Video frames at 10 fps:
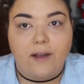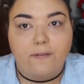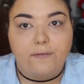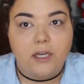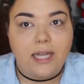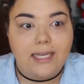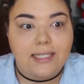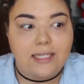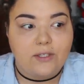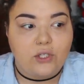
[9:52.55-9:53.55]
I feel like
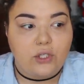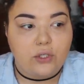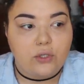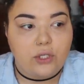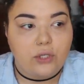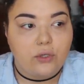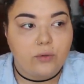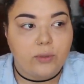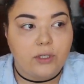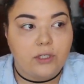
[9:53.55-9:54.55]
since
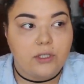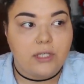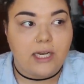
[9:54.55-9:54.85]
YouTubers